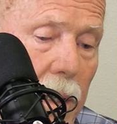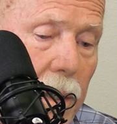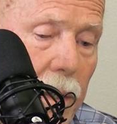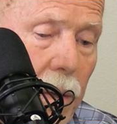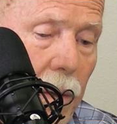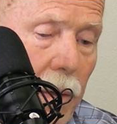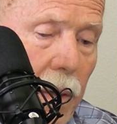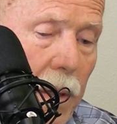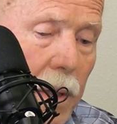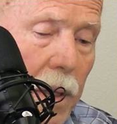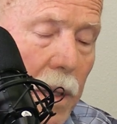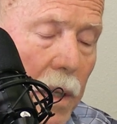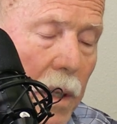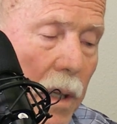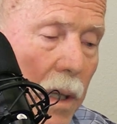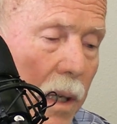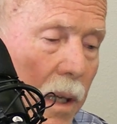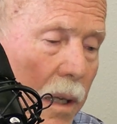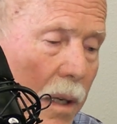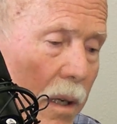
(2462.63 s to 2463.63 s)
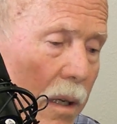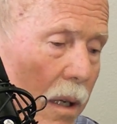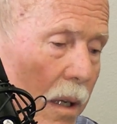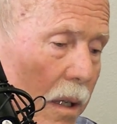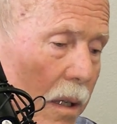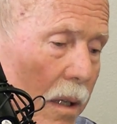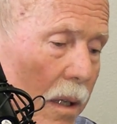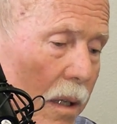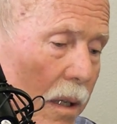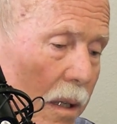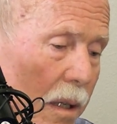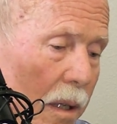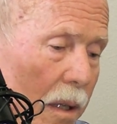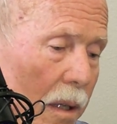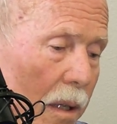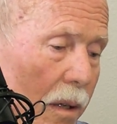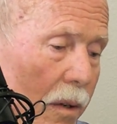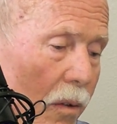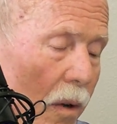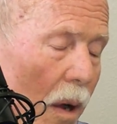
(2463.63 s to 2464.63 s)
so they could
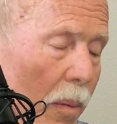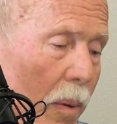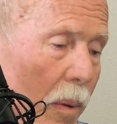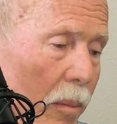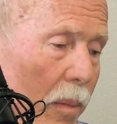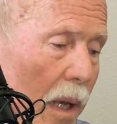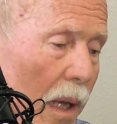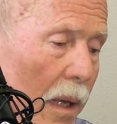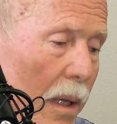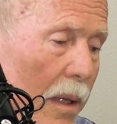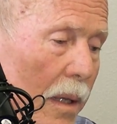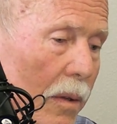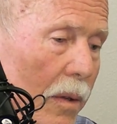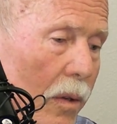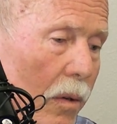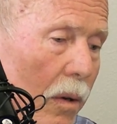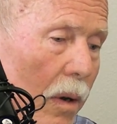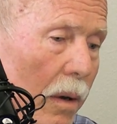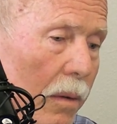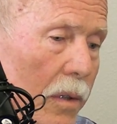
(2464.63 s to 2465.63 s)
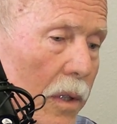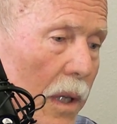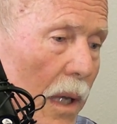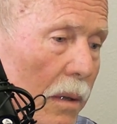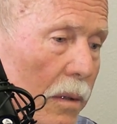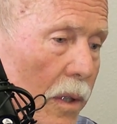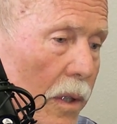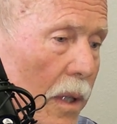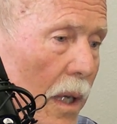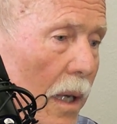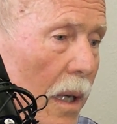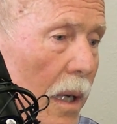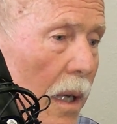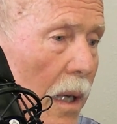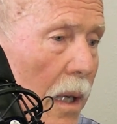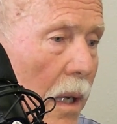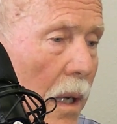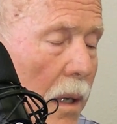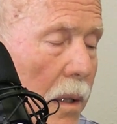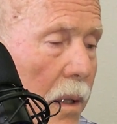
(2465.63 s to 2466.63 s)
drop them down those crevices. That was San
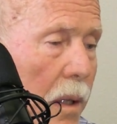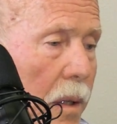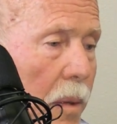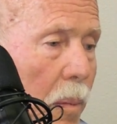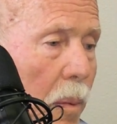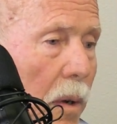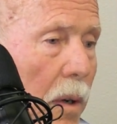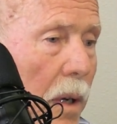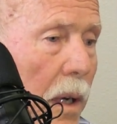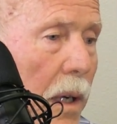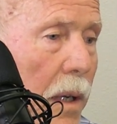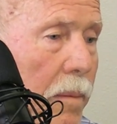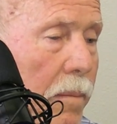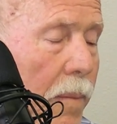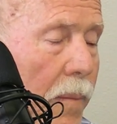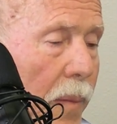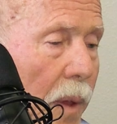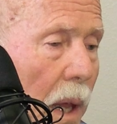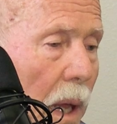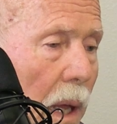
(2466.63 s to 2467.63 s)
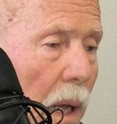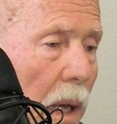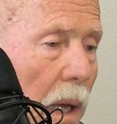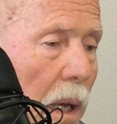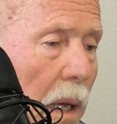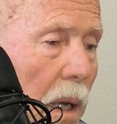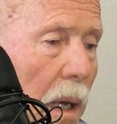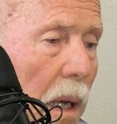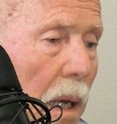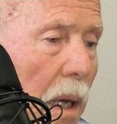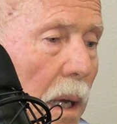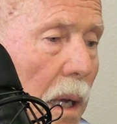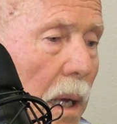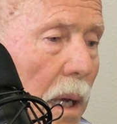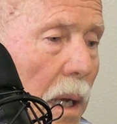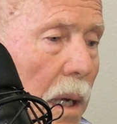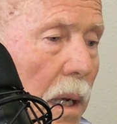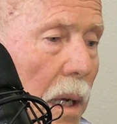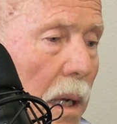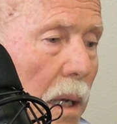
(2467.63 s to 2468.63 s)
Nicolas Spring.
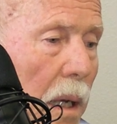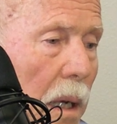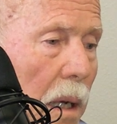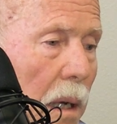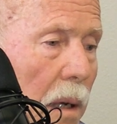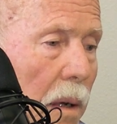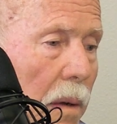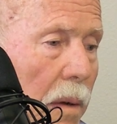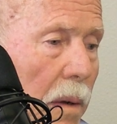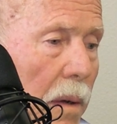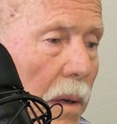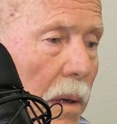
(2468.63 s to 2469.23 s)
And the